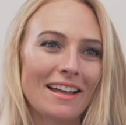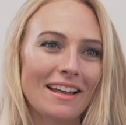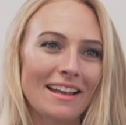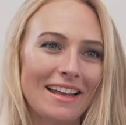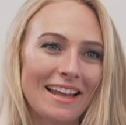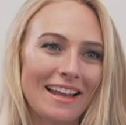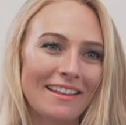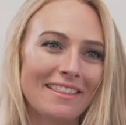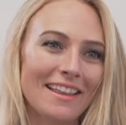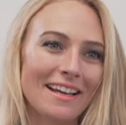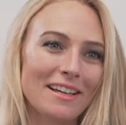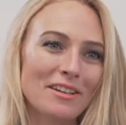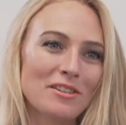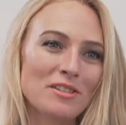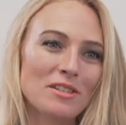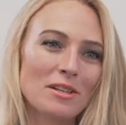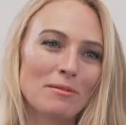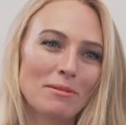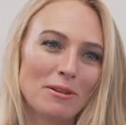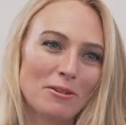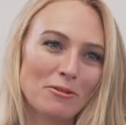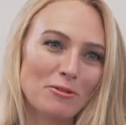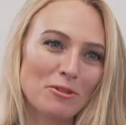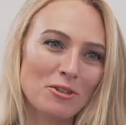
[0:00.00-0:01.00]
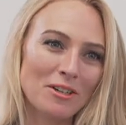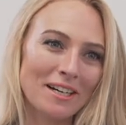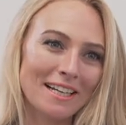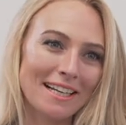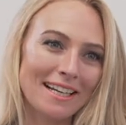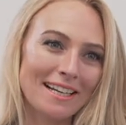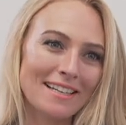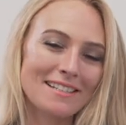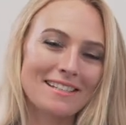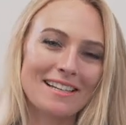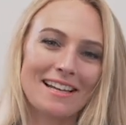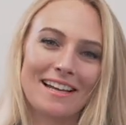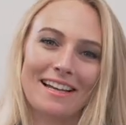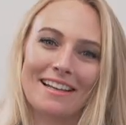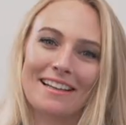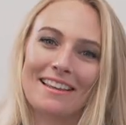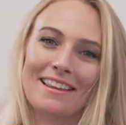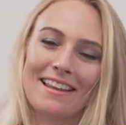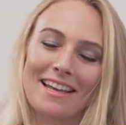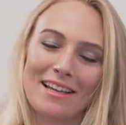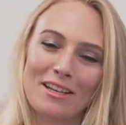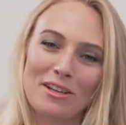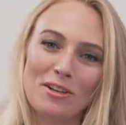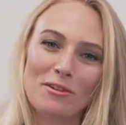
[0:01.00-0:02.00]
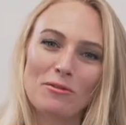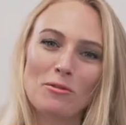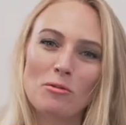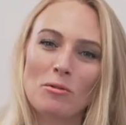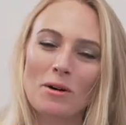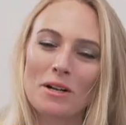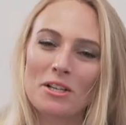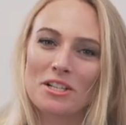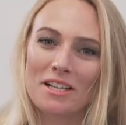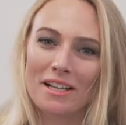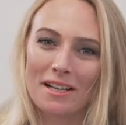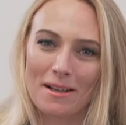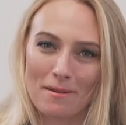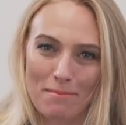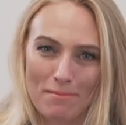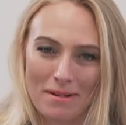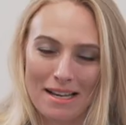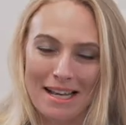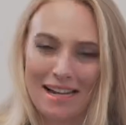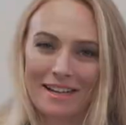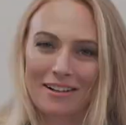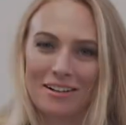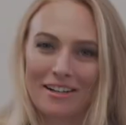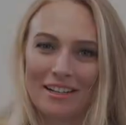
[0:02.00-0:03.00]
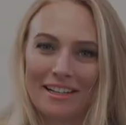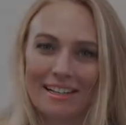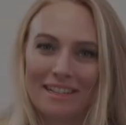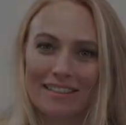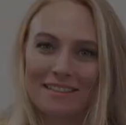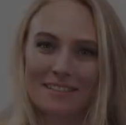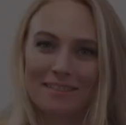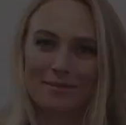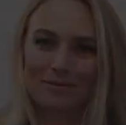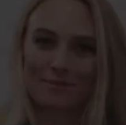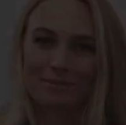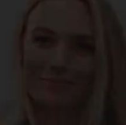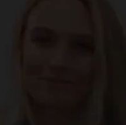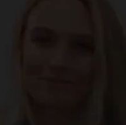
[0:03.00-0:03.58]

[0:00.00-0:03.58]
Len, thank you so much for joining us, and thank you for watching Black Onyx.